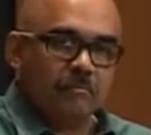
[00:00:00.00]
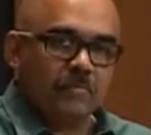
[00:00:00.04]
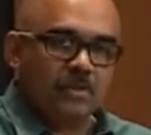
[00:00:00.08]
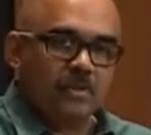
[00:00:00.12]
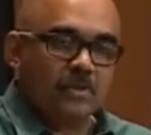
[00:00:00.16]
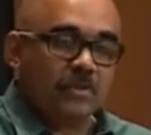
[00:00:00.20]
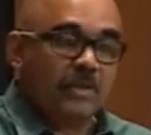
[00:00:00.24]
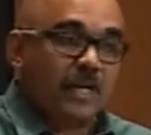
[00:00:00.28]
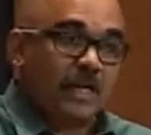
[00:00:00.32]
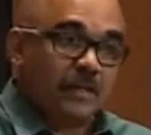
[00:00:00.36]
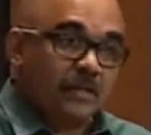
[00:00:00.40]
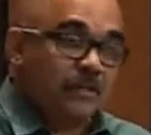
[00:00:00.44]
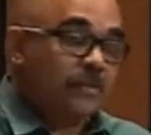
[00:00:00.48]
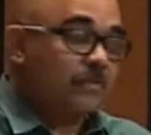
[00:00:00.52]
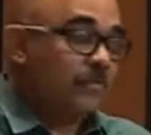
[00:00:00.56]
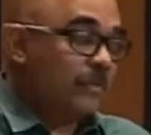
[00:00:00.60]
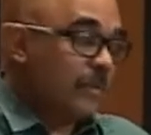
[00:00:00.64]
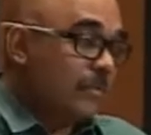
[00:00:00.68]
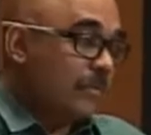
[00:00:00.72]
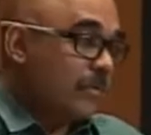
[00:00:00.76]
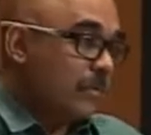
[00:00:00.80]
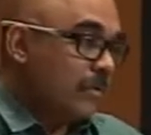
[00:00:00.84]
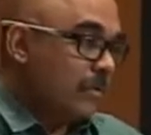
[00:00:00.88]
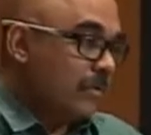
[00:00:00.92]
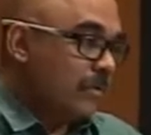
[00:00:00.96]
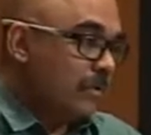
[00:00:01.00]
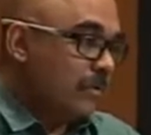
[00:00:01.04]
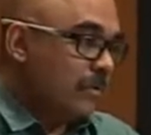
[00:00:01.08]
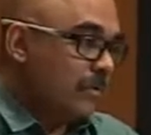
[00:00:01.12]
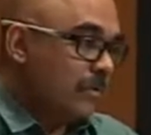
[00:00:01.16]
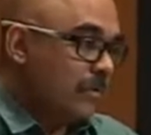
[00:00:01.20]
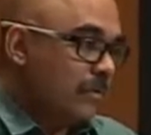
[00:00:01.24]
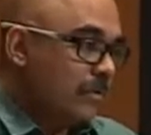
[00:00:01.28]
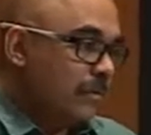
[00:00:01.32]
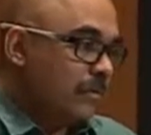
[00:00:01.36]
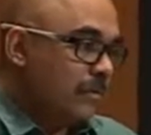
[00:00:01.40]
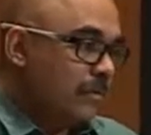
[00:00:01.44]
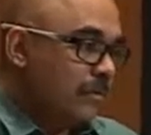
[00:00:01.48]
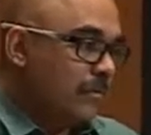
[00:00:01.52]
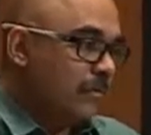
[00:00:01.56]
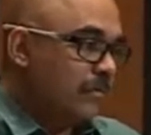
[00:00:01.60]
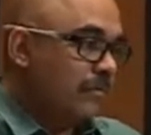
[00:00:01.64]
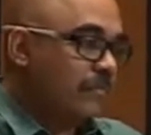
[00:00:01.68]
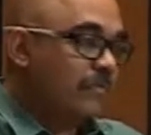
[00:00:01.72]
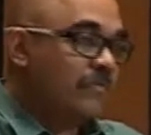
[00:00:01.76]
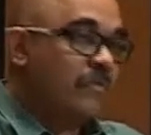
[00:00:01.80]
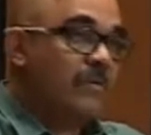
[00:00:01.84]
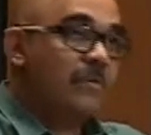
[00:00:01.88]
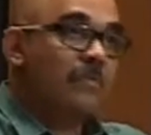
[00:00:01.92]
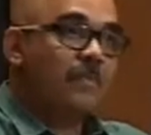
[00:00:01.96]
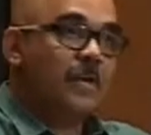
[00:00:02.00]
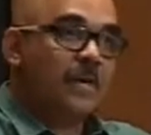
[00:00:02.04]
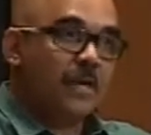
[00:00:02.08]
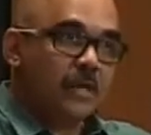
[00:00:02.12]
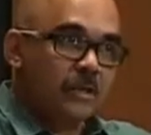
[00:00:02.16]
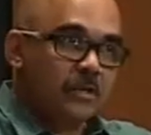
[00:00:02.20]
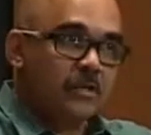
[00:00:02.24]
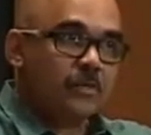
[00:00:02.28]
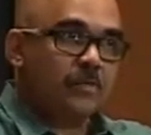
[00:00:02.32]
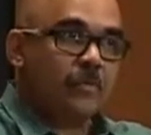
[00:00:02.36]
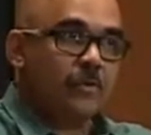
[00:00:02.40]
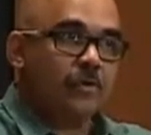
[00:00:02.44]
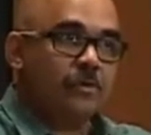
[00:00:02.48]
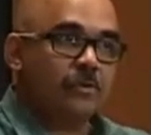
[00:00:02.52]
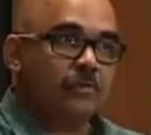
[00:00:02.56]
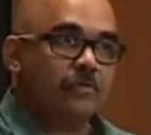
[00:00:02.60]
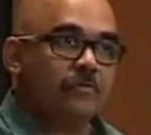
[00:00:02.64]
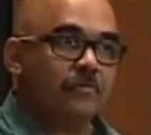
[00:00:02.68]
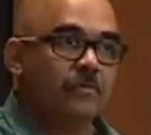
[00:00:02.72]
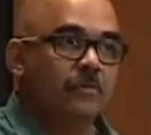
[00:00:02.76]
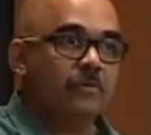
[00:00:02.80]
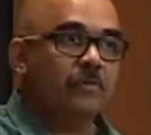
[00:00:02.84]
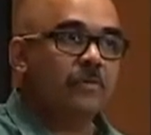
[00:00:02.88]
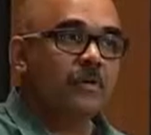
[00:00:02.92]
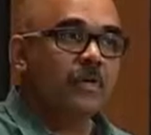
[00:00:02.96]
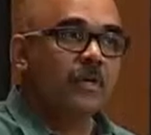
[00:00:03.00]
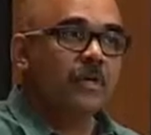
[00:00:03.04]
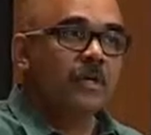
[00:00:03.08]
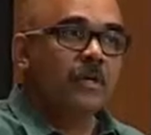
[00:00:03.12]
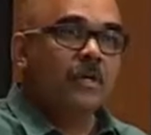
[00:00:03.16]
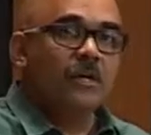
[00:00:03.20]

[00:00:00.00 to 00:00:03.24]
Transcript: so that is from the filmmaker's point of view.